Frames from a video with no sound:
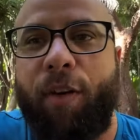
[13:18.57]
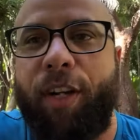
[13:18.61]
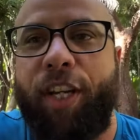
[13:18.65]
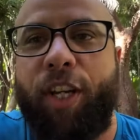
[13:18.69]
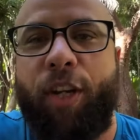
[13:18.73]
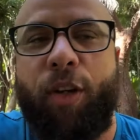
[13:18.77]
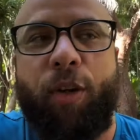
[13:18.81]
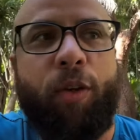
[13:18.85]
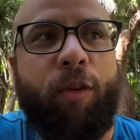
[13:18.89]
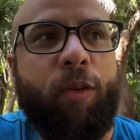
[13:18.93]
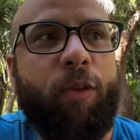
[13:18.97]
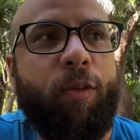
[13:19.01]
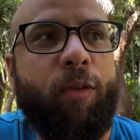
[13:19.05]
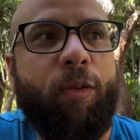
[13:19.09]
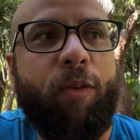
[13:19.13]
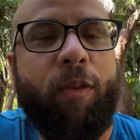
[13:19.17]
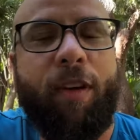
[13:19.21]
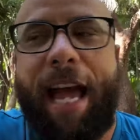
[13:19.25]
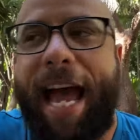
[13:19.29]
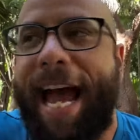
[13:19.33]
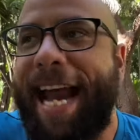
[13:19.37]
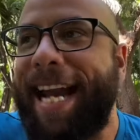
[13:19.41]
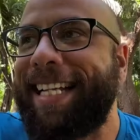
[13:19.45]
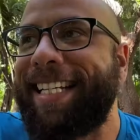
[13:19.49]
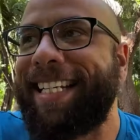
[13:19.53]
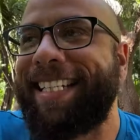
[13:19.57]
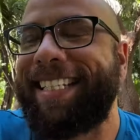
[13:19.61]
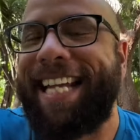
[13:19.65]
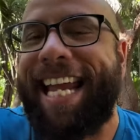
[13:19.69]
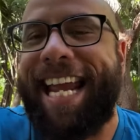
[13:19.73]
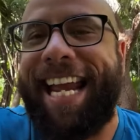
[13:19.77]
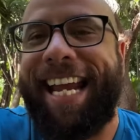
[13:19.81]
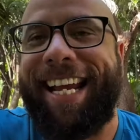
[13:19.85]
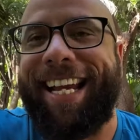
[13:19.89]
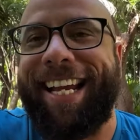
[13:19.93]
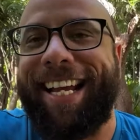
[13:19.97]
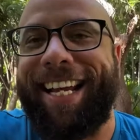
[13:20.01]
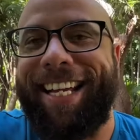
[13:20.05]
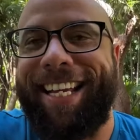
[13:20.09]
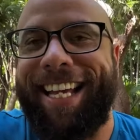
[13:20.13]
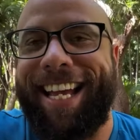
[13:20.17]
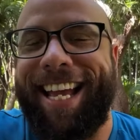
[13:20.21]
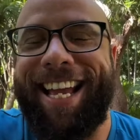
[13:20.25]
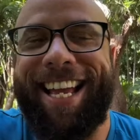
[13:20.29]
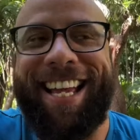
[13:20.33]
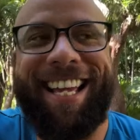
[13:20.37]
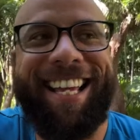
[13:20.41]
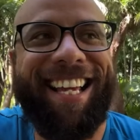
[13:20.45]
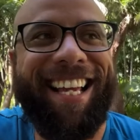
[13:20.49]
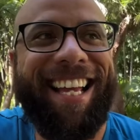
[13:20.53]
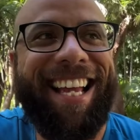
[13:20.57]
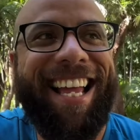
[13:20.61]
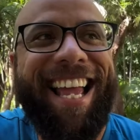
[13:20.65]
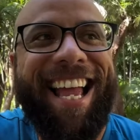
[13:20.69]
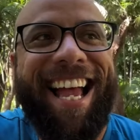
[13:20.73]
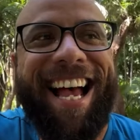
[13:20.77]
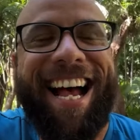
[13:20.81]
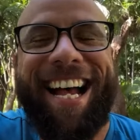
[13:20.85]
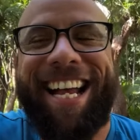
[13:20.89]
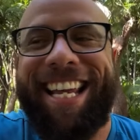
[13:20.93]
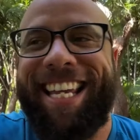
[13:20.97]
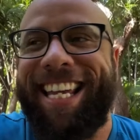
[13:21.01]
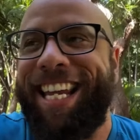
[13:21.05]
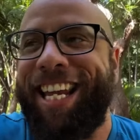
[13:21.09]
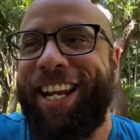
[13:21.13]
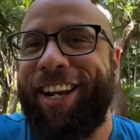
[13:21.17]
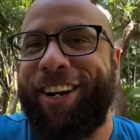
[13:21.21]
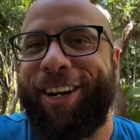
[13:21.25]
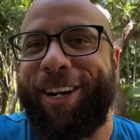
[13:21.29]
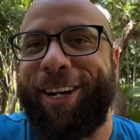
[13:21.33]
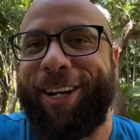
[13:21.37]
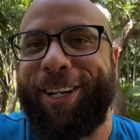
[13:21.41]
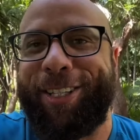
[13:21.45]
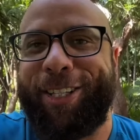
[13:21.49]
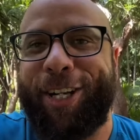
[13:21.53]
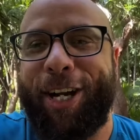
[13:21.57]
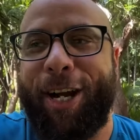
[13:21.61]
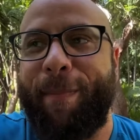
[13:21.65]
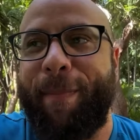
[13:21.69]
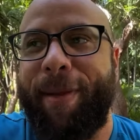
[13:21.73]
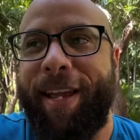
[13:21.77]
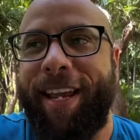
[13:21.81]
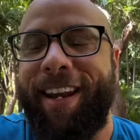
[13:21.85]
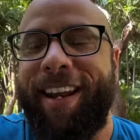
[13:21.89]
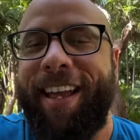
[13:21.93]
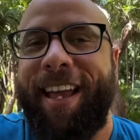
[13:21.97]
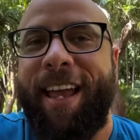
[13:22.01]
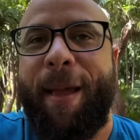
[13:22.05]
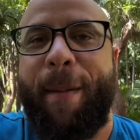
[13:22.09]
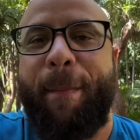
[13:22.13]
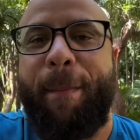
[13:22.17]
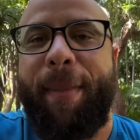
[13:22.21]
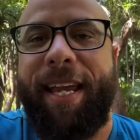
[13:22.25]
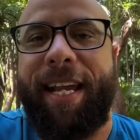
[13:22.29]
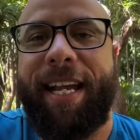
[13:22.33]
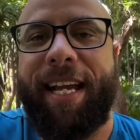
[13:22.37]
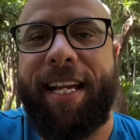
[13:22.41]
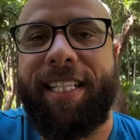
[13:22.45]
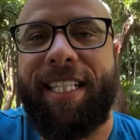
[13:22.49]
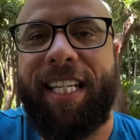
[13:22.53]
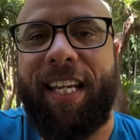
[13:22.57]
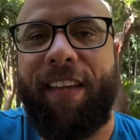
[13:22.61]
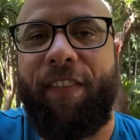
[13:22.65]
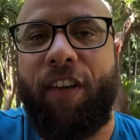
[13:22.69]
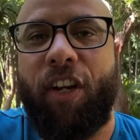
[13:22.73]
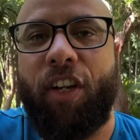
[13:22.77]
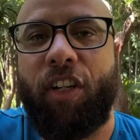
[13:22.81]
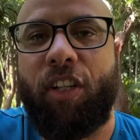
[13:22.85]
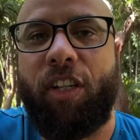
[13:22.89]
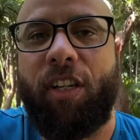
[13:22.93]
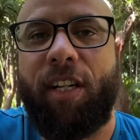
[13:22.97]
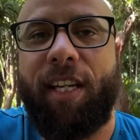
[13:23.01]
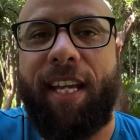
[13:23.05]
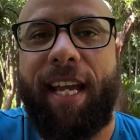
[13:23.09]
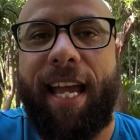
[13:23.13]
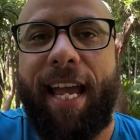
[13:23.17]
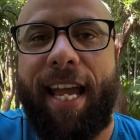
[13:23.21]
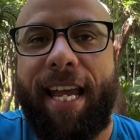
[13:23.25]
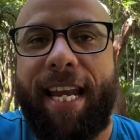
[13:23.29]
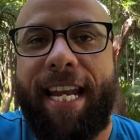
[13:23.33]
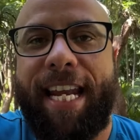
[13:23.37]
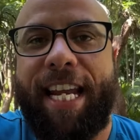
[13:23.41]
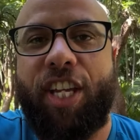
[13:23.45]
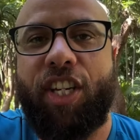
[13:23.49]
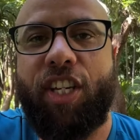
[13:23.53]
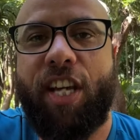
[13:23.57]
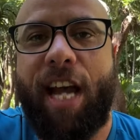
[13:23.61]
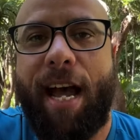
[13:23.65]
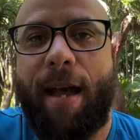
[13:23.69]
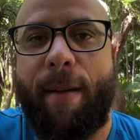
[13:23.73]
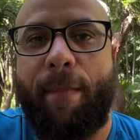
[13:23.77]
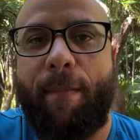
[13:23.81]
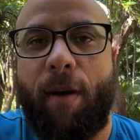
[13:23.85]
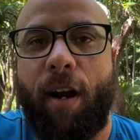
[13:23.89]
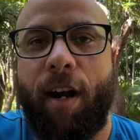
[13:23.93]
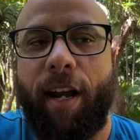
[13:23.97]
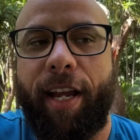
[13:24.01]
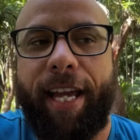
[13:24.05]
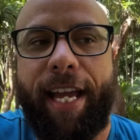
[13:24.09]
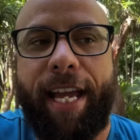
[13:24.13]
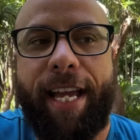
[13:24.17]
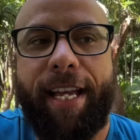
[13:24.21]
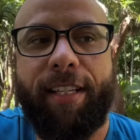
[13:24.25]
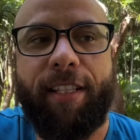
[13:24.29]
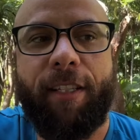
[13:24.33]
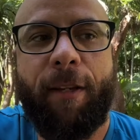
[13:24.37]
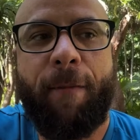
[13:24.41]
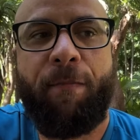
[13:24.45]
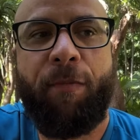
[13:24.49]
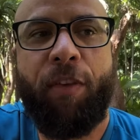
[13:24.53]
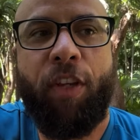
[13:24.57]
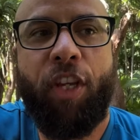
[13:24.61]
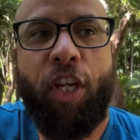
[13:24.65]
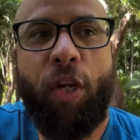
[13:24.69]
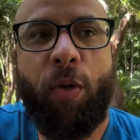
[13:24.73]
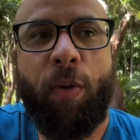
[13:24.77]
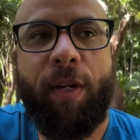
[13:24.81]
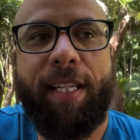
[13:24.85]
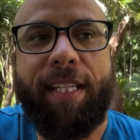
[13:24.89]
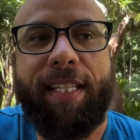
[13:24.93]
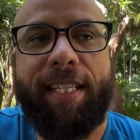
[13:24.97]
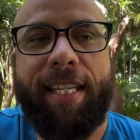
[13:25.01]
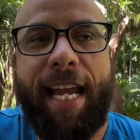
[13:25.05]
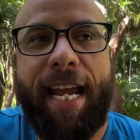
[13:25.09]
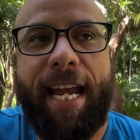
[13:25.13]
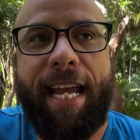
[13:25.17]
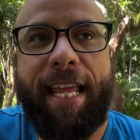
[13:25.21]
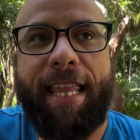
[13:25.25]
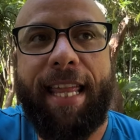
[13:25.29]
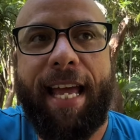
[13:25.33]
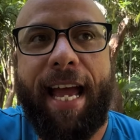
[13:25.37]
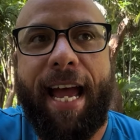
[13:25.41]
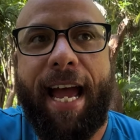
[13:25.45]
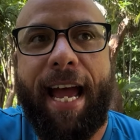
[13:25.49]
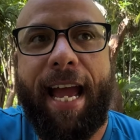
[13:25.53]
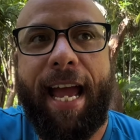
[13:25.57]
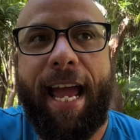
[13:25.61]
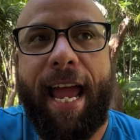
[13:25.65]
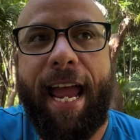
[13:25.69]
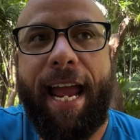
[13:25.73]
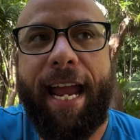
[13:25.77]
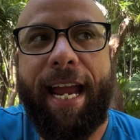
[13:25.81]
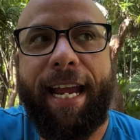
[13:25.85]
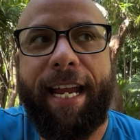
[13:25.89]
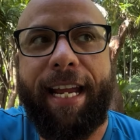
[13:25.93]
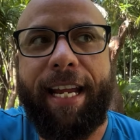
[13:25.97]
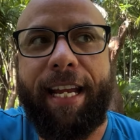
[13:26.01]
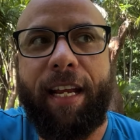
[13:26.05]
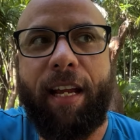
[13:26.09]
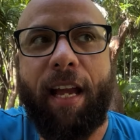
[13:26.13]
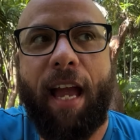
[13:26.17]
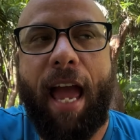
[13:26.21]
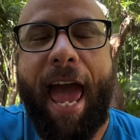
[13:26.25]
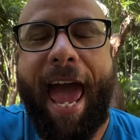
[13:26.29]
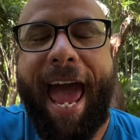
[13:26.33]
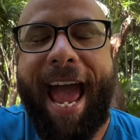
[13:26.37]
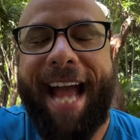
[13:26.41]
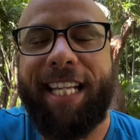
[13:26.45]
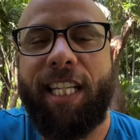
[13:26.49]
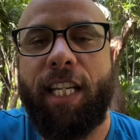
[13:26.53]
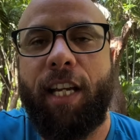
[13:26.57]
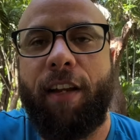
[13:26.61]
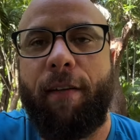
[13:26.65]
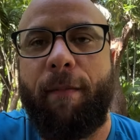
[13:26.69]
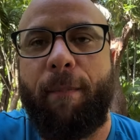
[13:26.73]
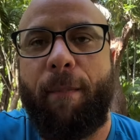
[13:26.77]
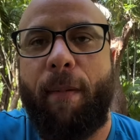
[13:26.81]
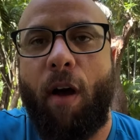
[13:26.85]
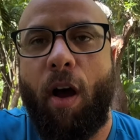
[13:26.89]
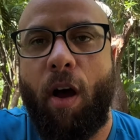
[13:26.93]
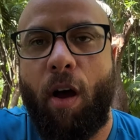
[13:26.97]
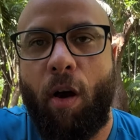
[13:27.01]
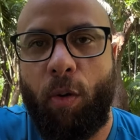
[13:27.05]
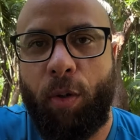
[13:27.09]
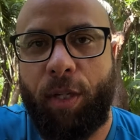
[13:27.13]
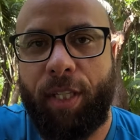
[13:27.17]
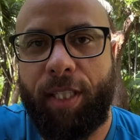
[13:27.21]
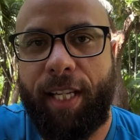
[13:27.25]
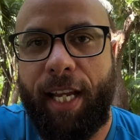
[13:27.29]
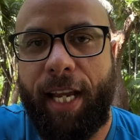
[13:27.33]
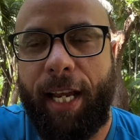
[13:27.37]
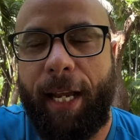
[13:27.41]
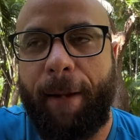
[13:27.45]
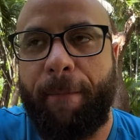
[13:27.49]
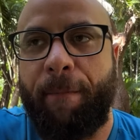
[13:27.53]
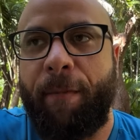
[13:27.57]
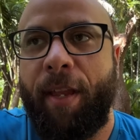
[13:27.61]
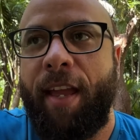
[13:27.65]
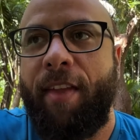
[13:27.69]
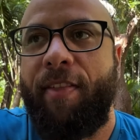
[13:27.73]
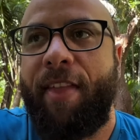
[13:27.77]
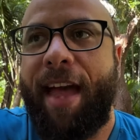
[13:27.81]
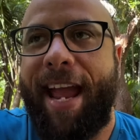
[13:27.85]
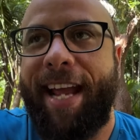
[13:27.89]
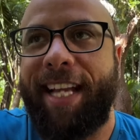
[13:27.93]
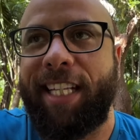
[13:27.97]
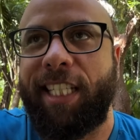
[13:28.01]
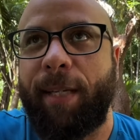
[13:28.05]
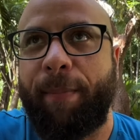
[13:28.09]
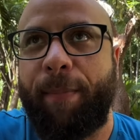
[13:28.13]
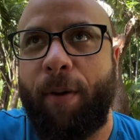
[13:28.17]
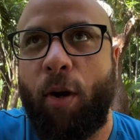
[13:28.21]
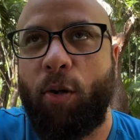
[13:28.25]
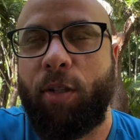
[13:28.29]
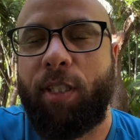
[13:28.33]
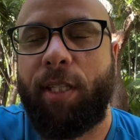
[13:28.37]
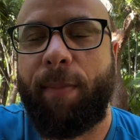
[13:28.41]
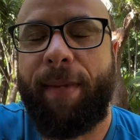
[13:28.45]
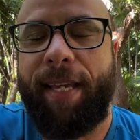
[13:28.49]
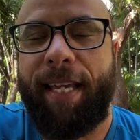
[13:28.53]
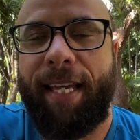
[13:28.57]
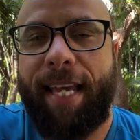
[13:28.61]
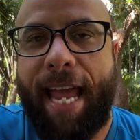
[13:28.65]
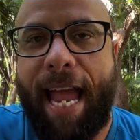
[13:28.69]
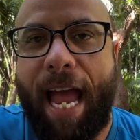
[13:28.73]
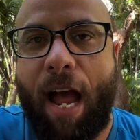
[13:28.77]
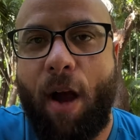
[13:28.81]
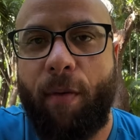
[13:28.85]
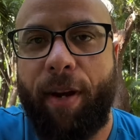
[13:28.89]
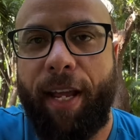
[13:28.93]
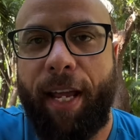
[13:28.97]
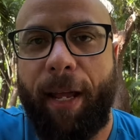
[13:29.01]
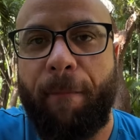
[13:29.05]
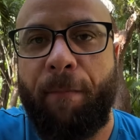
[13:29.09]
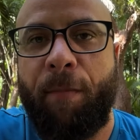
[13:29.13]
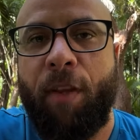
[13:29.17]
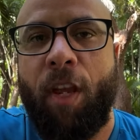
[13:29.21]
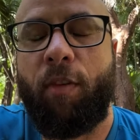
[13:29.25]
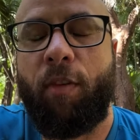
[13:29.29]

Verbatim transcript: do you, how does it take a, a year to determine? Because if you're looking at any job markets, you would say that a active posting that is supposed to be counted,